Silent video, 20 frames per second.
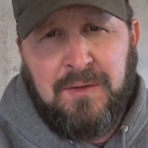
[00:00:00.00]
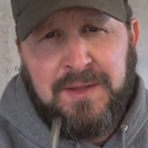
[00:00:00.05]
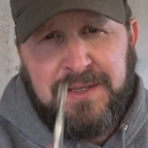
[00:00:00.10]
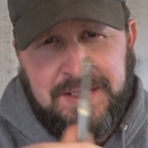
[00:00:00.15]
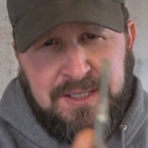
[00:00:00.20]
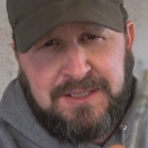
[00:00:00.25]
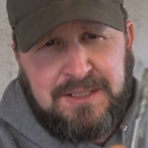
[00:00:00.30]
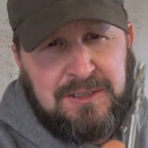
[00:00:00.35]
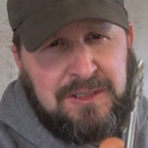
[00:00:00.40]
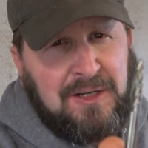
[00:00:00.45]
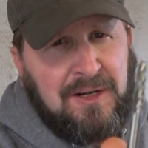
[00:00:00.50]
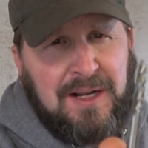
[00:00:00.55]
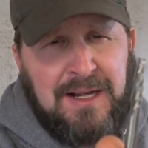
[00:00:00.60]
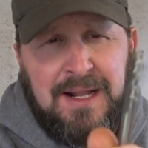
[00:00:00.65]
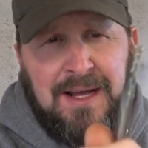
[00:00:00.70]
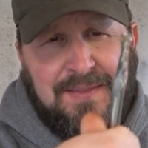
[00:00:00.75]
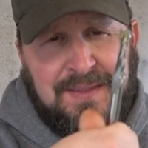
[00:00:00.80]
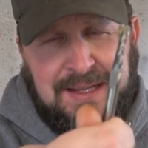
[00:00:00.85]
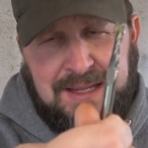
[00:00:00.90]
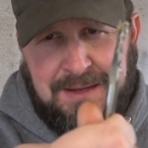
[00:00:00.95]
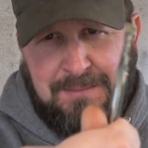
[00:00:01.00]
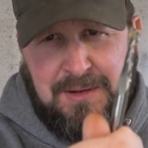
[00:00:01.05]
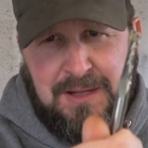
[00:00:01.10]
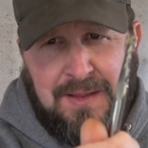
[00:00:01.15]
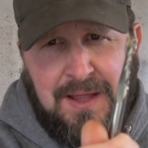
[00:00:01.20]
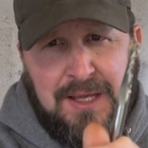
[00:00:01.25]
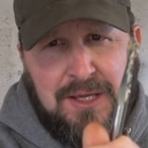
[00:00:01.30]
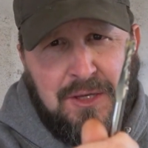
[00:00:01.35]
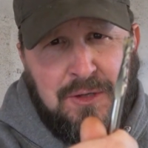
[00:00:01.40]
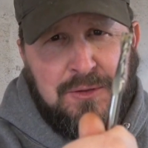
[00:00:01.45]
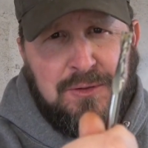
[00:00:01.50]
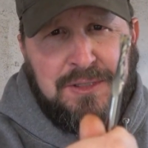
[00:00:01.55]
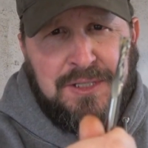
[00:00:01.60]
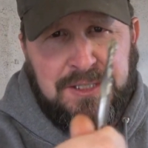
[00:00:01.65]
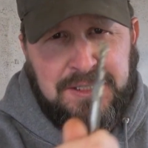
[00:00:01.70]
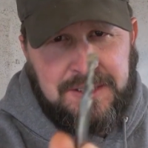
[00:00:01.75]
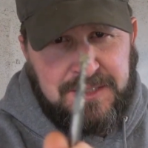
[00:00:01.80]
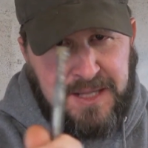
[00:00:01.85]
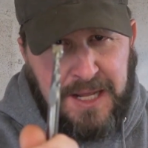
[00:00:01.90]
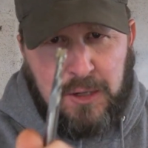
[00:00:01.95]
This is clearly not the end mill I used.
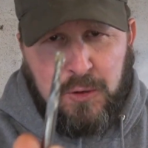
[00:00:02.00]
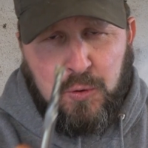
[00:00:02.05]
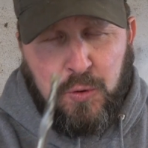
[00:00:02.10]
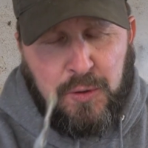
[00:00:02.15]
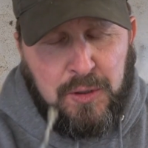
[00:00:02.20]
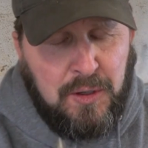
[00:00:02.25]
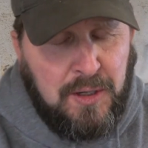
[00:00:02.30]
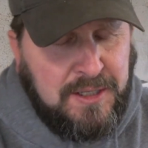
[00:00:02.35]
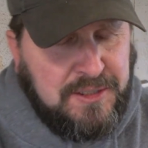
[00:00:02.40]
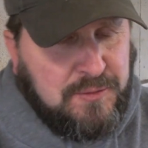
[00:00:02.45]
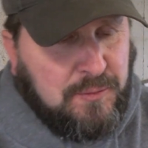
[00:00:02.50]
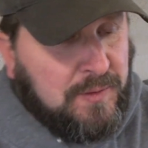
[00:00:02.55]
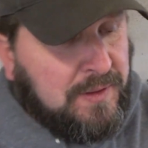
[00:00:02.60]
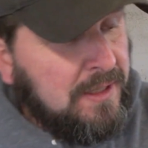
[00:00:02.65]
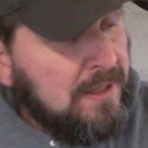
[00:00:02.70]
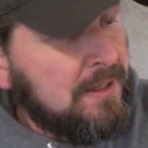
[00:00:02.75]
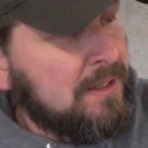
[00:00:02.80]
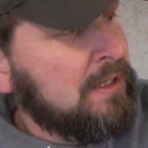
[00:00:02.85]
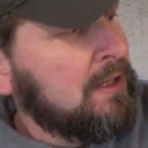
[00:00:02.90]
This is that 1/4 inch one.